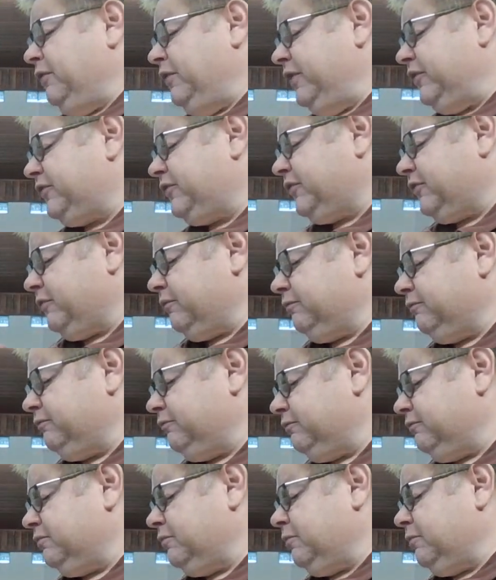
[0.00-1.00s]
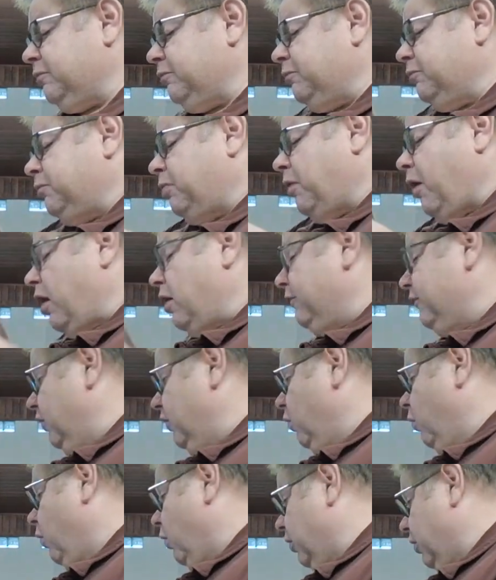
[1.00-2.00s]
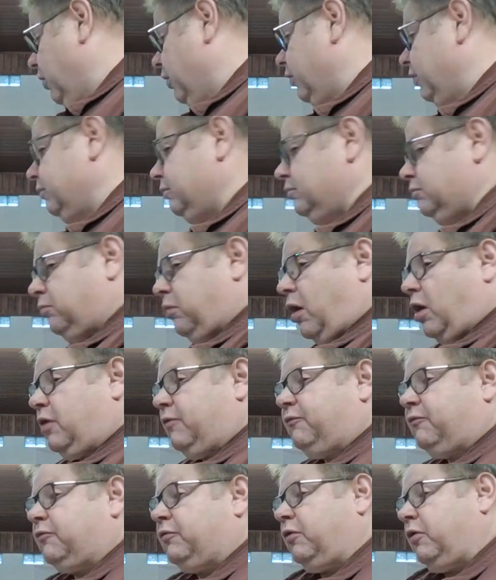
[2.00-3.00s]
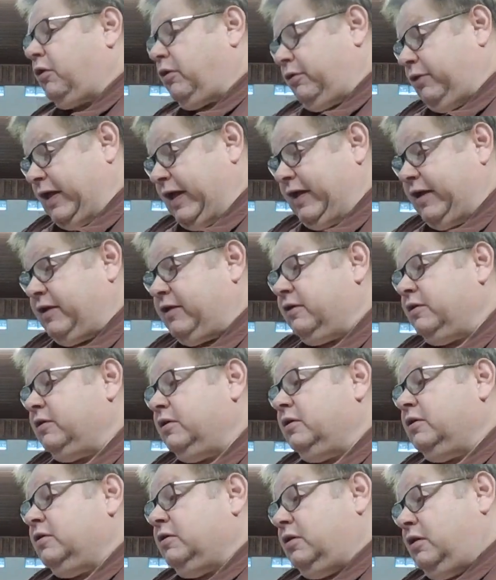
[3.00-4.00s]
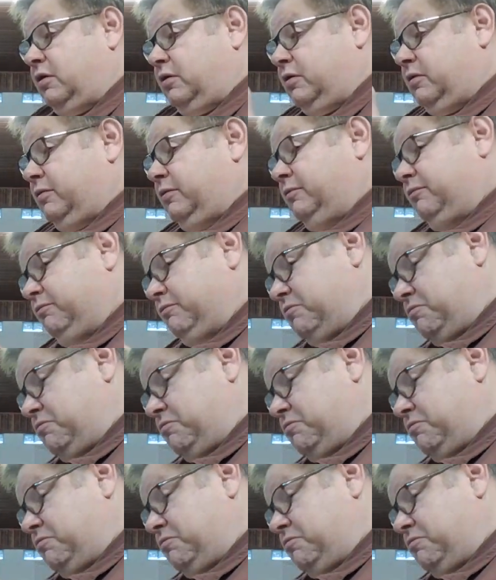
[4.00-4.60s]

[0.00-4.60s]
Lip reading: this part of the order, part of like um,